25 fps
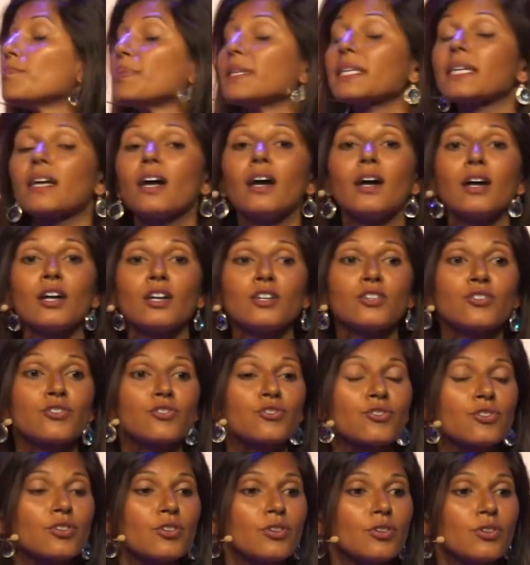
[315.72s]

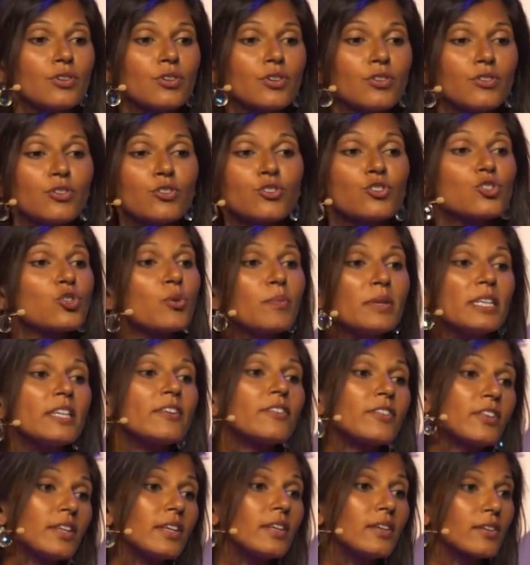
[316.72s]
because there's so many
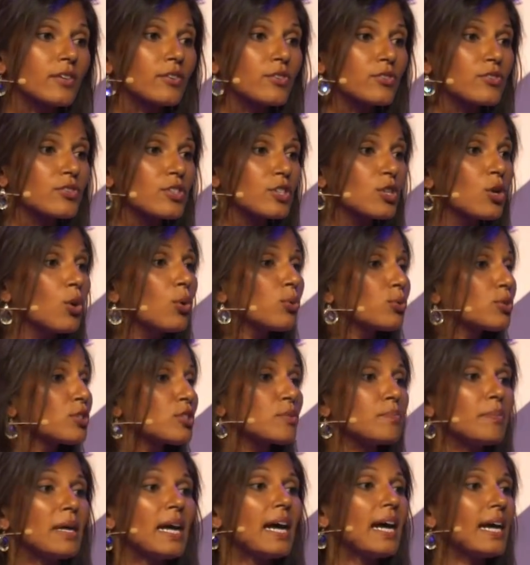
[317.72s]
things that hold
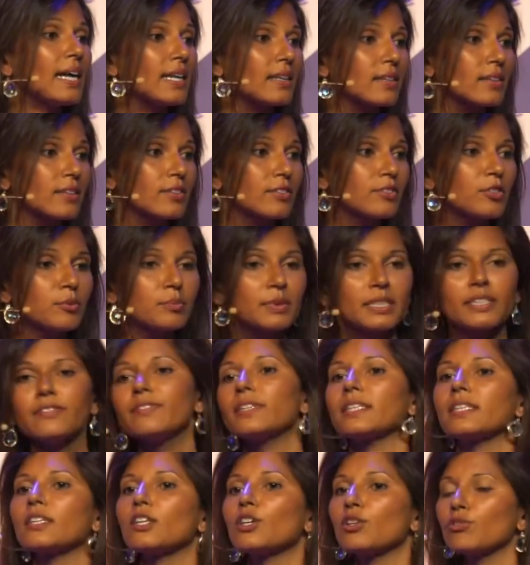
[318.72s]
us back from
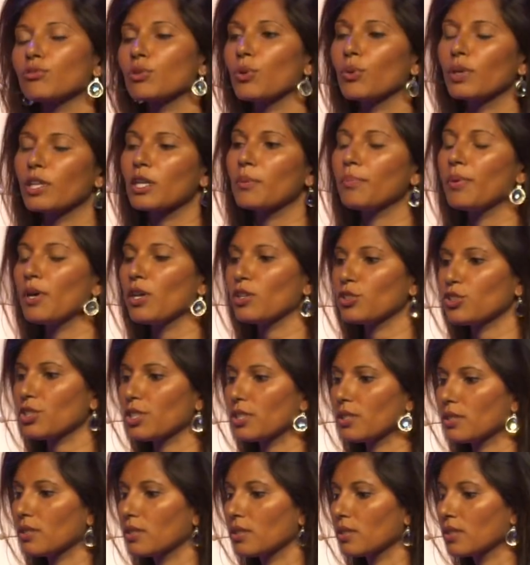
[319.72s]
giving a heroic
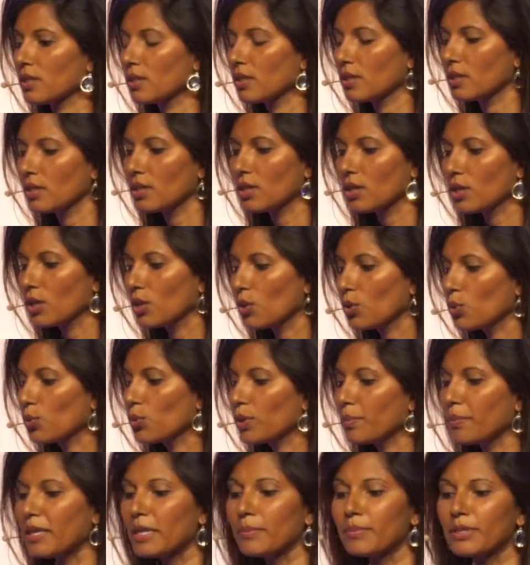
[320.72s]
apology.
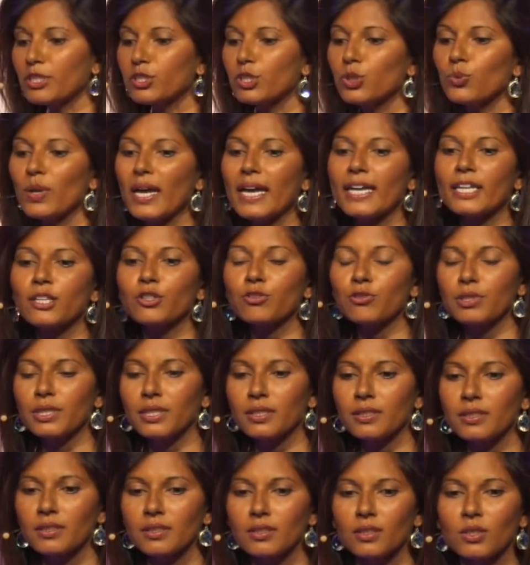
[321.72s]
We may be too
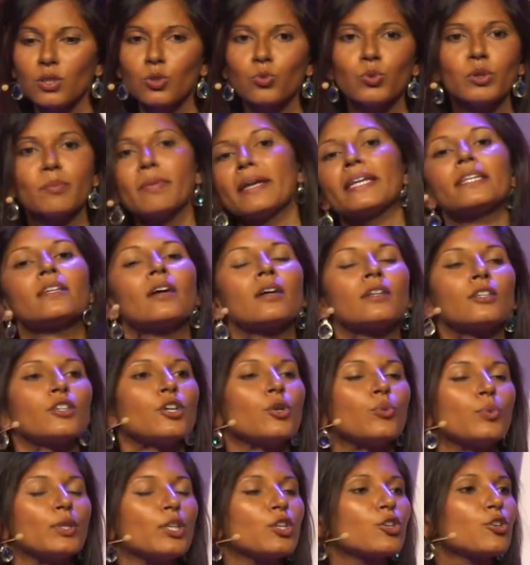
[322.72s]
angry. We may not
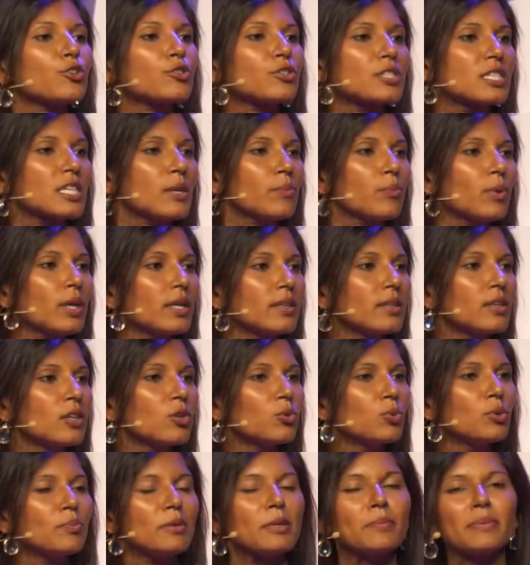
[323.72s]
know we hurt someone.
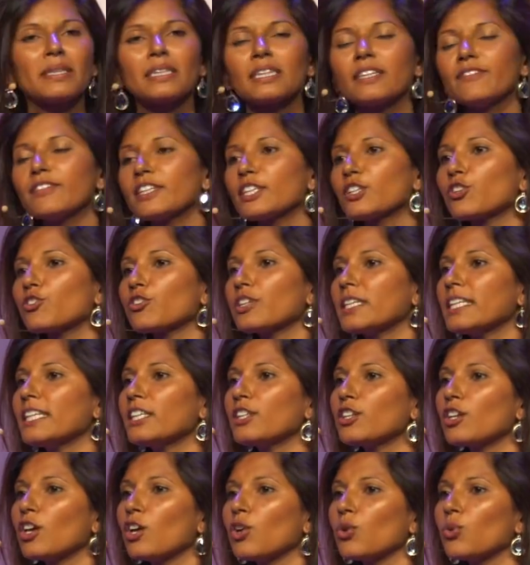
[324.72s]
We may be living in our
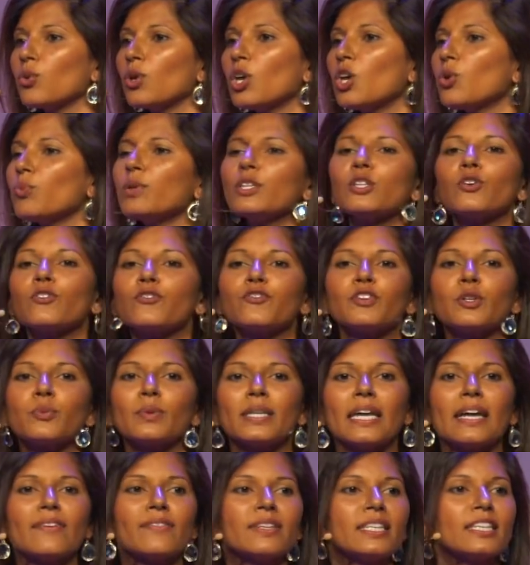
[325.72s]
ego. We don't feel
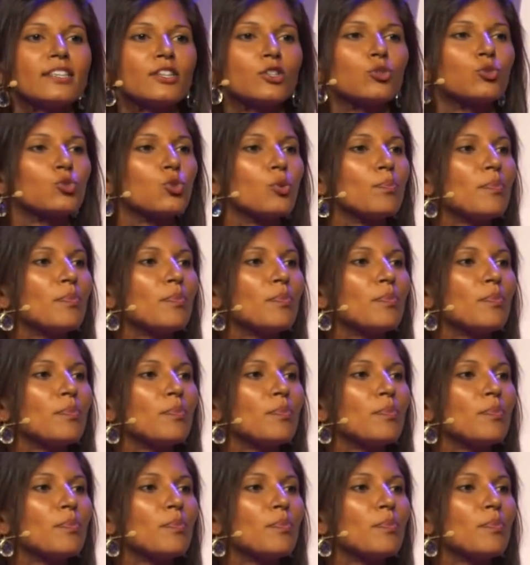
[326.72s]
we have anything to